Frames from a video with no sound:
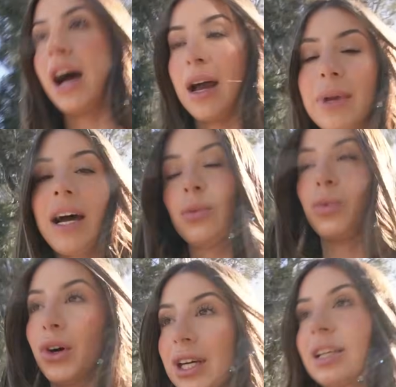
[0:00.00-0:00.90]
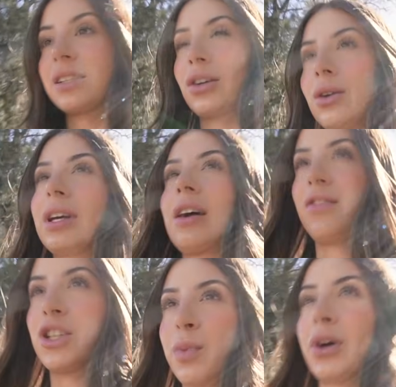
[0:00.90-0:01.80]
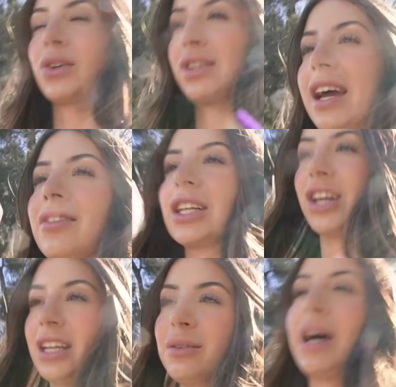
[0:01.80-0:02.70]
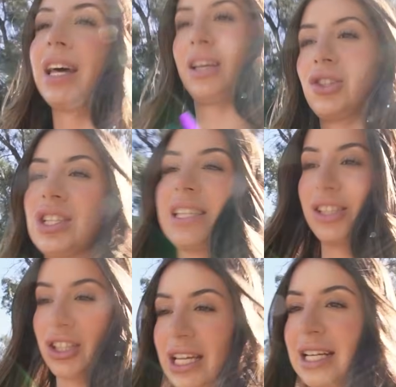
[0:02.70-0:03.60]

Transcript: I'm now walking to go and get a fishbowl because I regretted my lunch decision